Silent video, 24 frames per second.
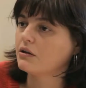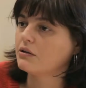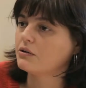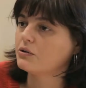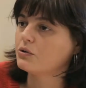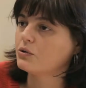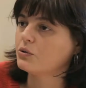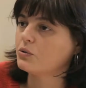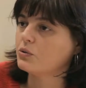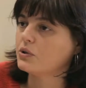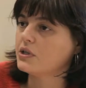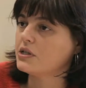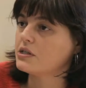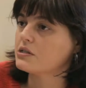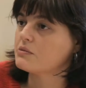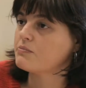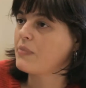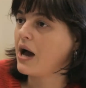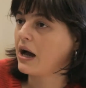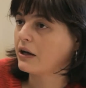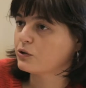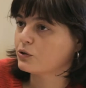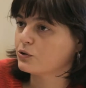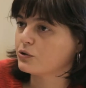to these
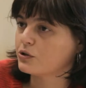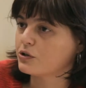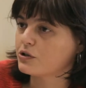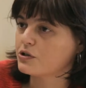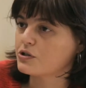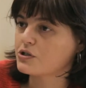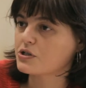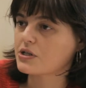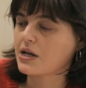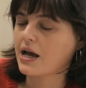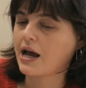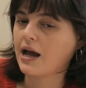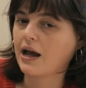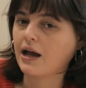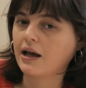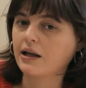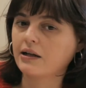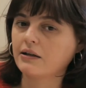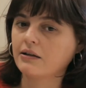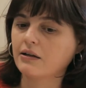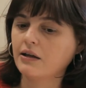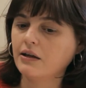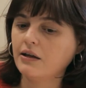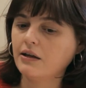backdoors.
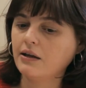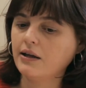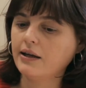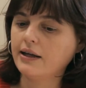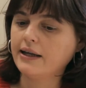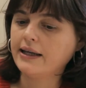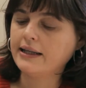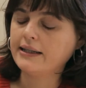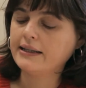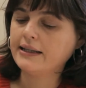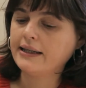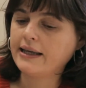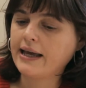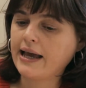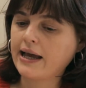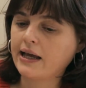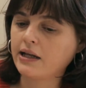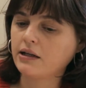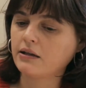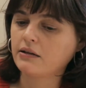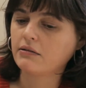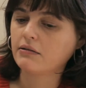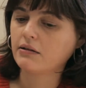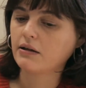And in the
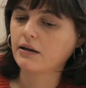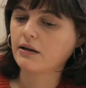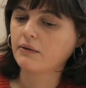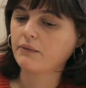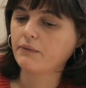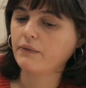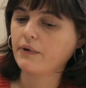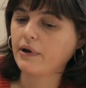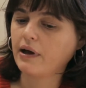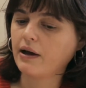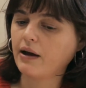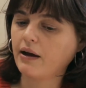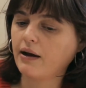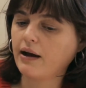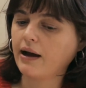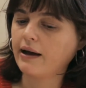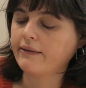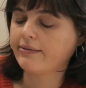end, I